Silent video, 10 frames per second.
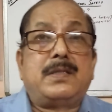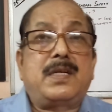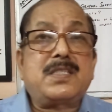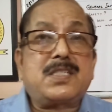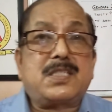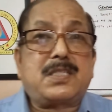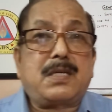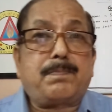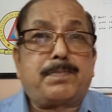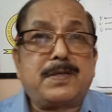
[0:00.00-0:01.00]
Next
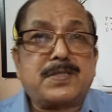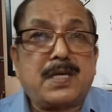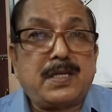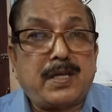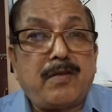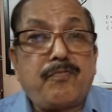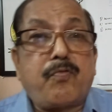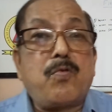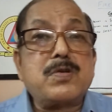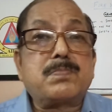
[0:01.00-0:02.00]
step is
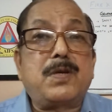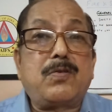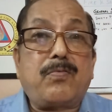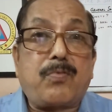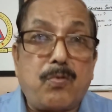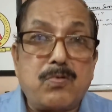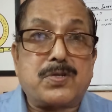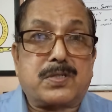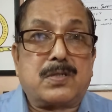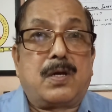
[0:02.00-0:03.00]
enforcement of
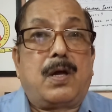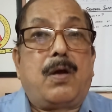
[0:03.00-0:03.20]
rules.